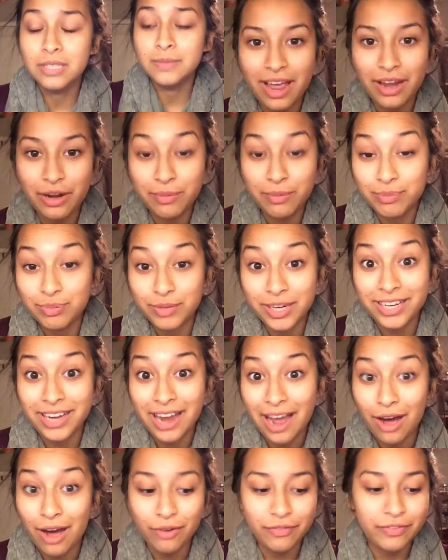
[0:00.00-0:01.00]
I don't break
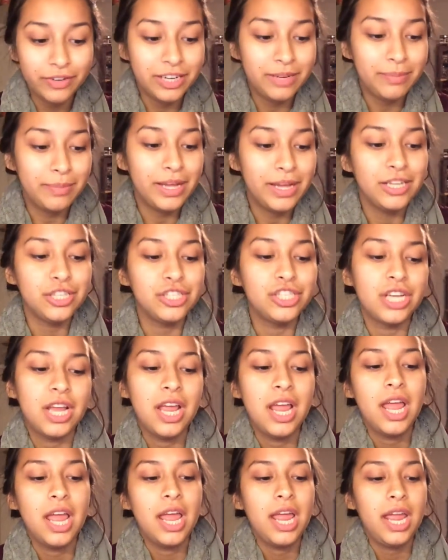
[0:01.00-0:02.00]
out very much,
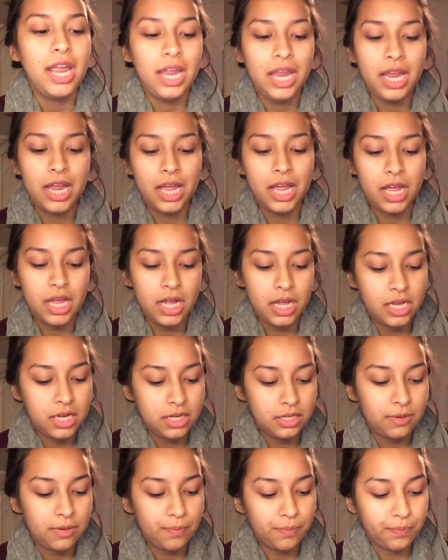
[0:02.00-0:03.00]

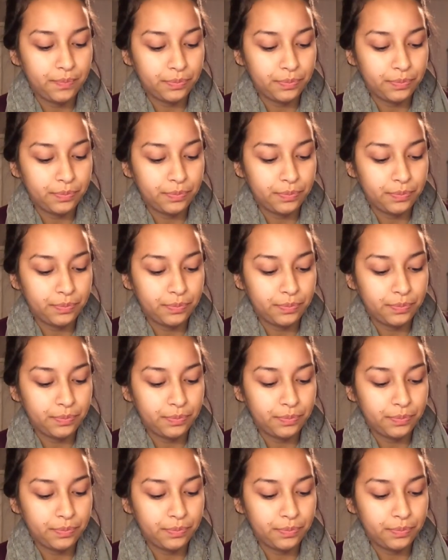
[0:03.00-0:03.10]
and